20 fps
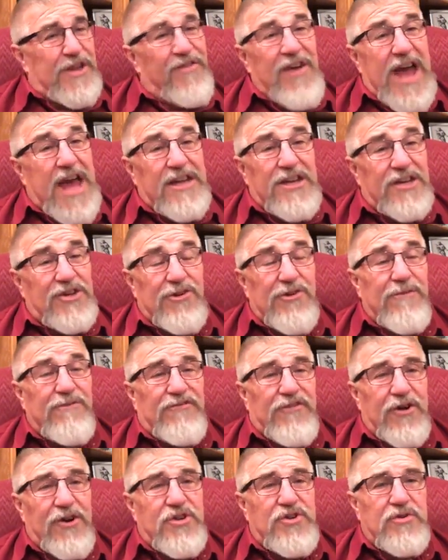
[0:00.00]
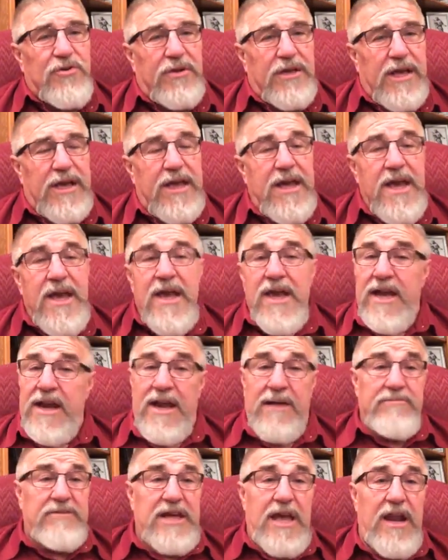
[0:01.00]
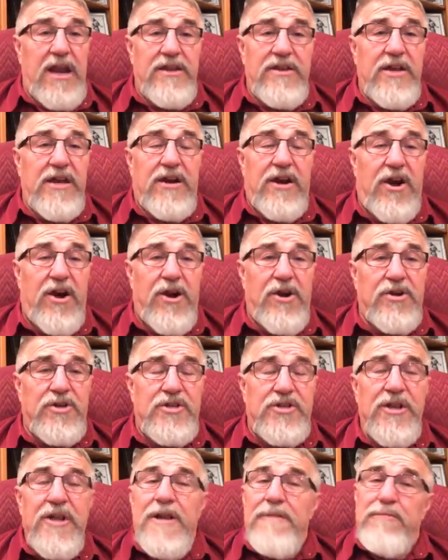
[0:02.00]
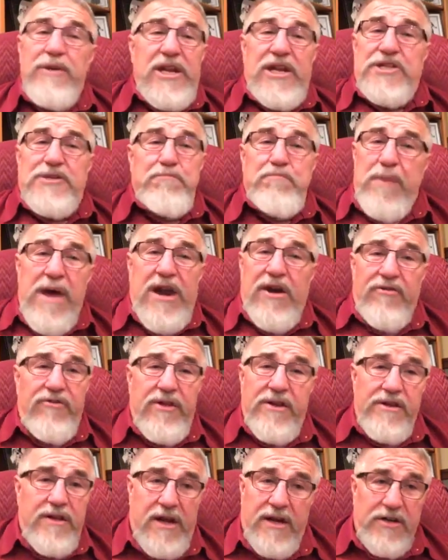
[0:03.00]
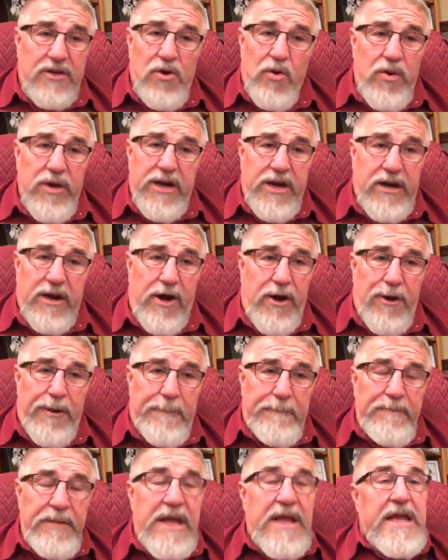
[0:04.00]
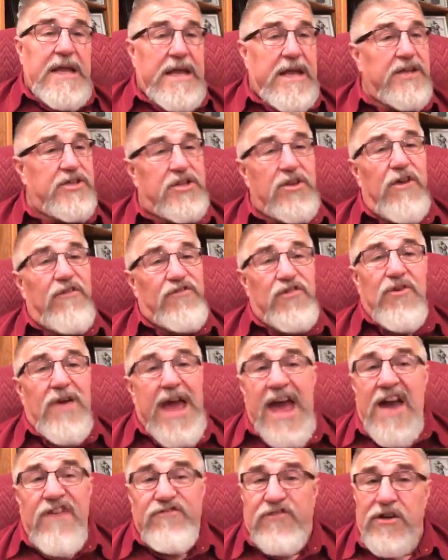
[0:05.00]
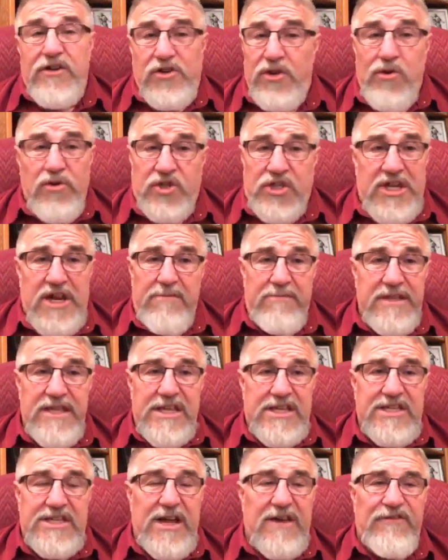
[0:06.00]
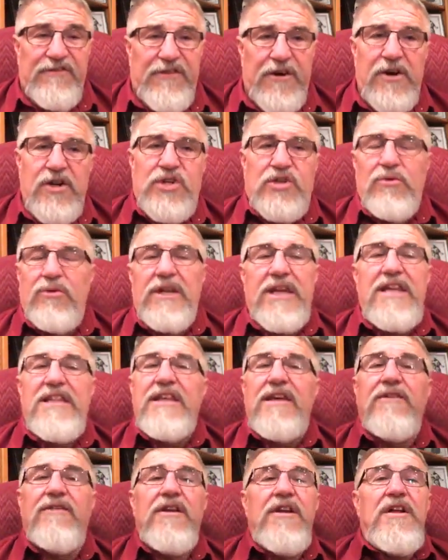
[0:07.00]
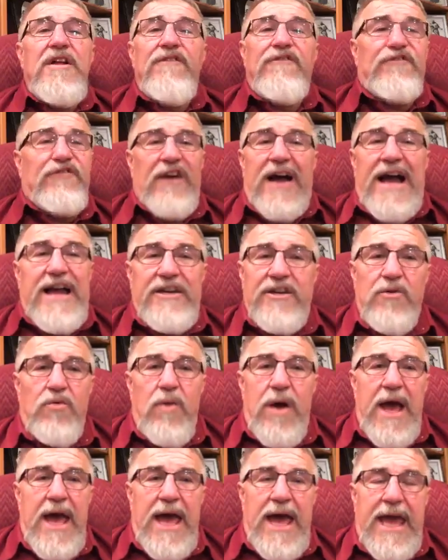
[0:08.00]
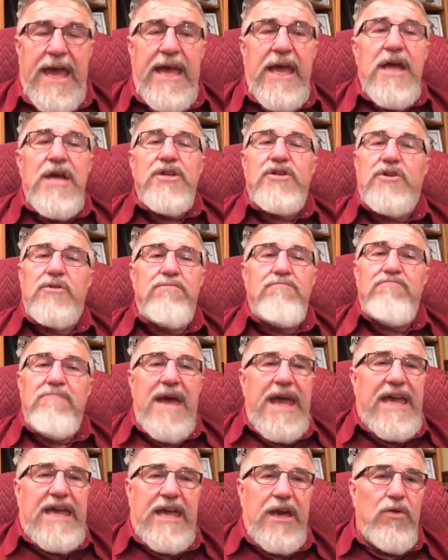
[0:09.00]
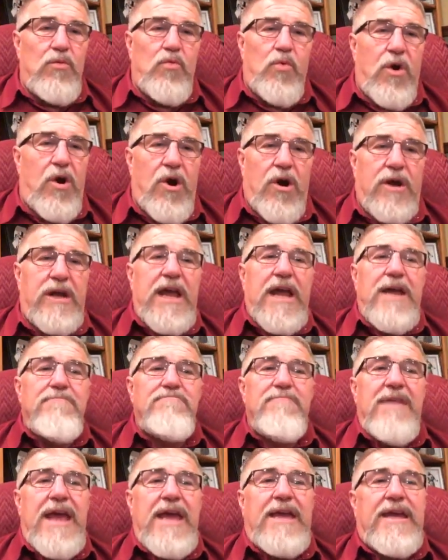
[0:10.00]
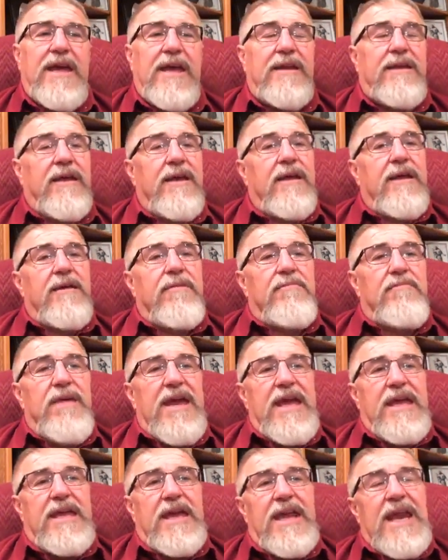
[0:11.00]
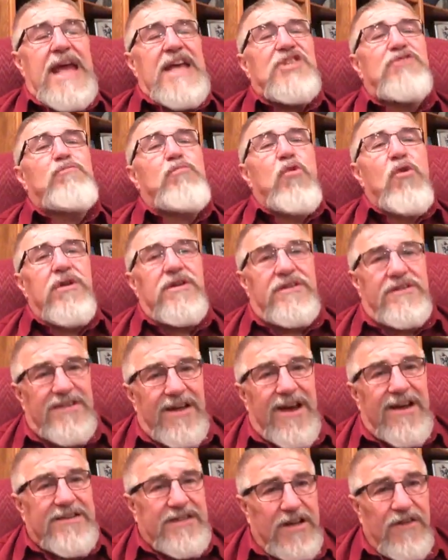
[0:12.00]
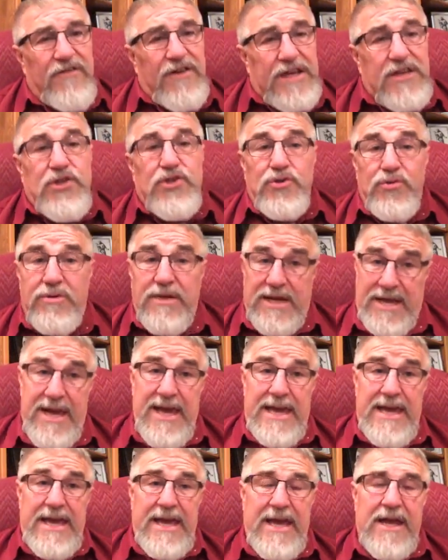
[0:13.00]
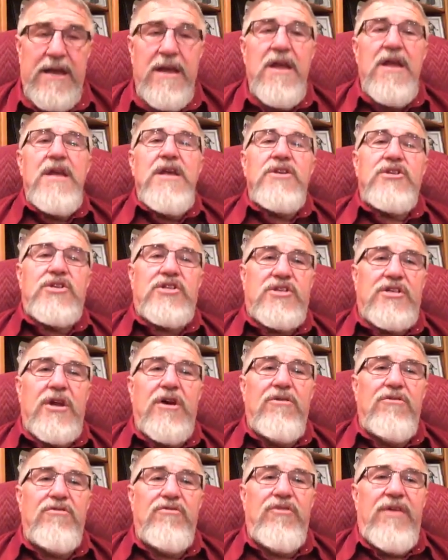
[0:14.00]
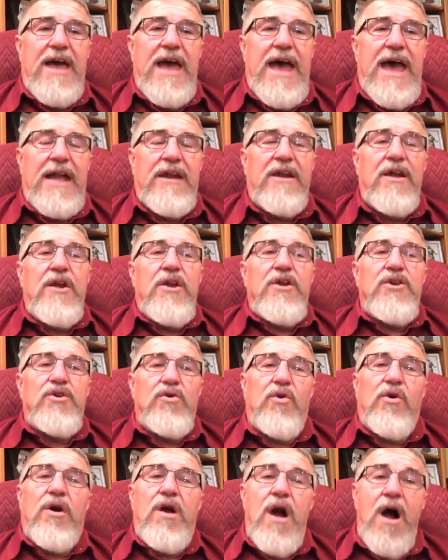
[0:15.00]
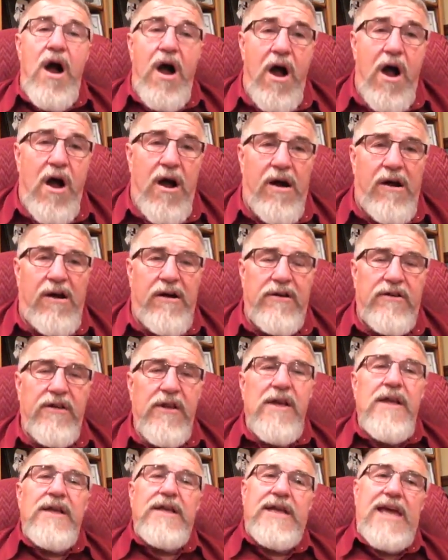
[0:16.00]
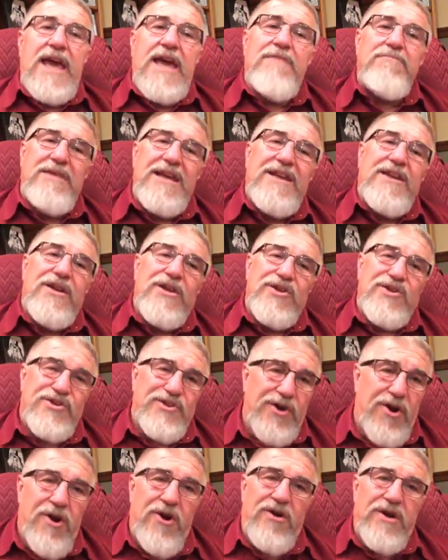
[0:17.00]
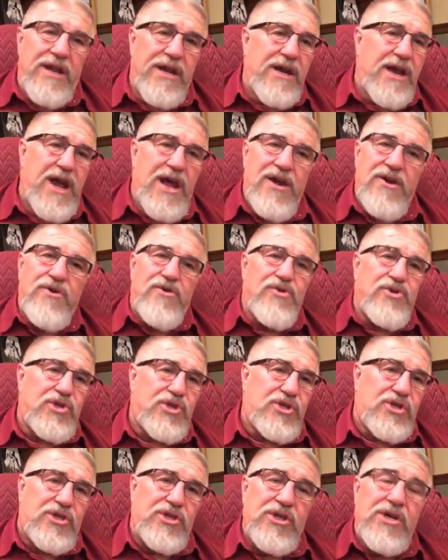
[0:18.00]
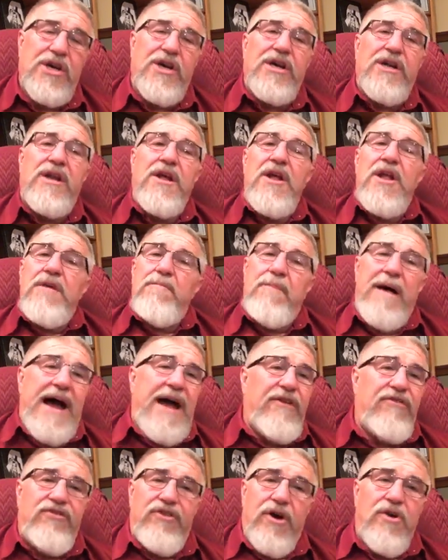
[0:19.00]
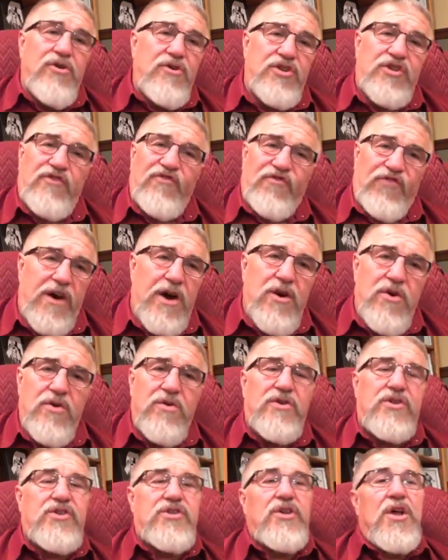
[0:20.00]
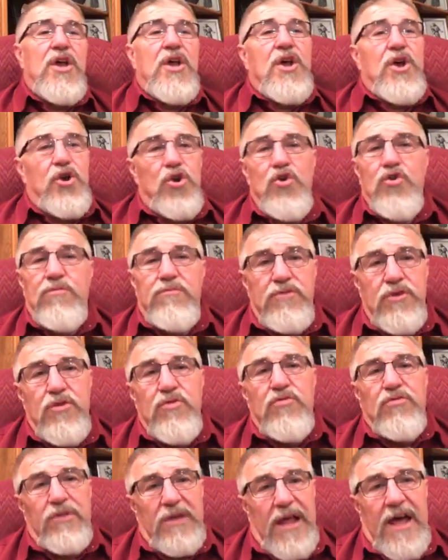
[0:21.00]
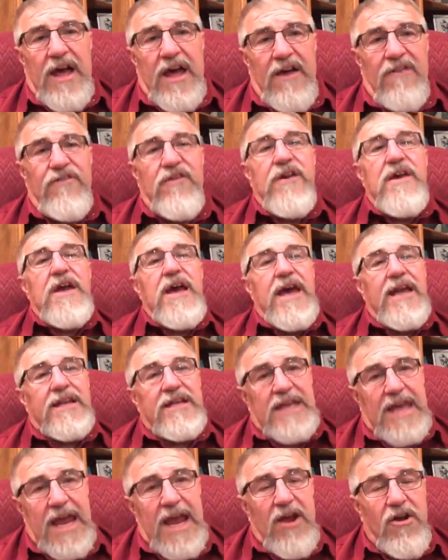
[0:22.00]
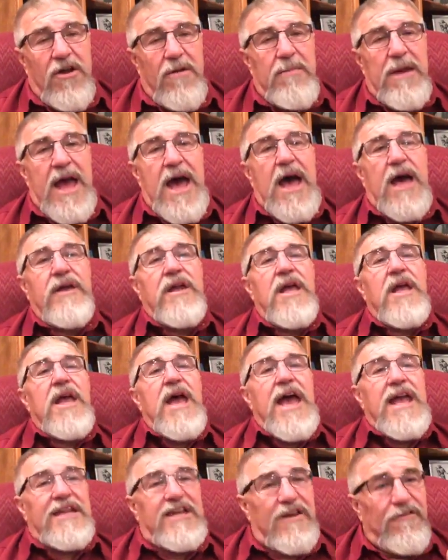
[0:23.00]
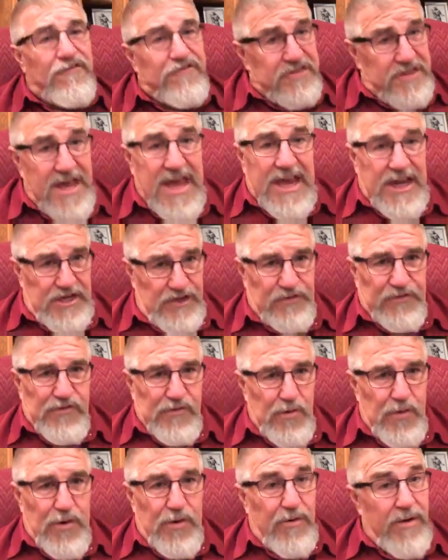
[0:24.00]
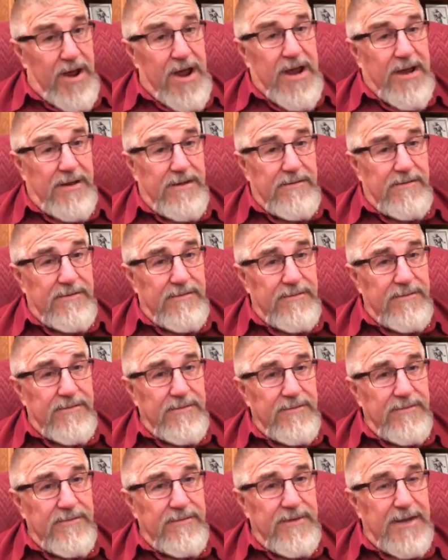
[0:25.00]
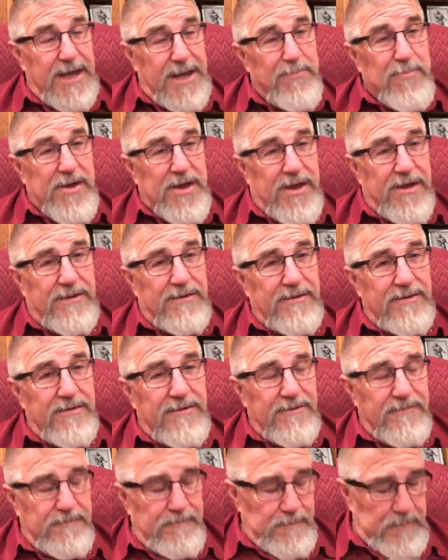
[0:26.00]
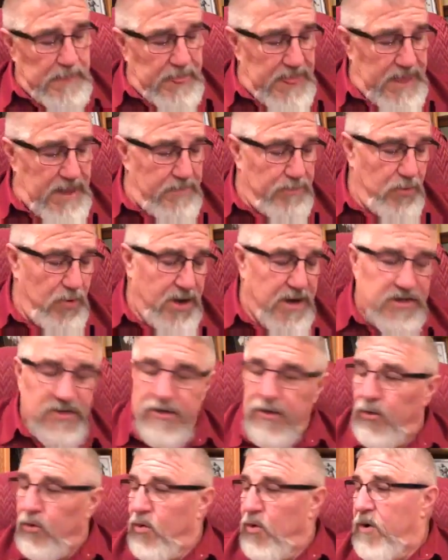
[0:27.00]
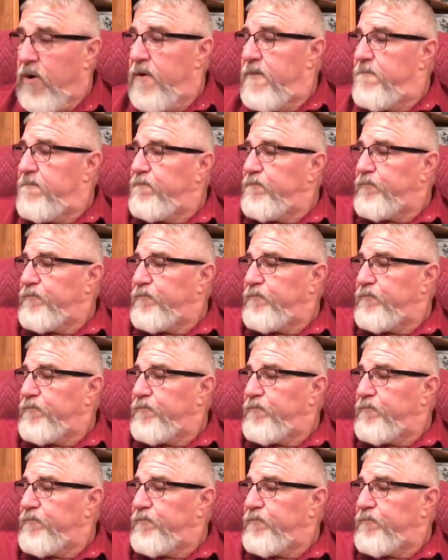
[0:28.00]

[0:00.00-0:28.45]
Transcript: I've had to do them virtually. And I'm telling you, it hurts, but it's better than not going at all. And so if you have to do some of this stuff virtually, then find a way to make it work and make it make it as productive as you can so that your heart can be discerned and understood by those folks whom you love and care about and give thanks for, right? Amen. Praise the Lord.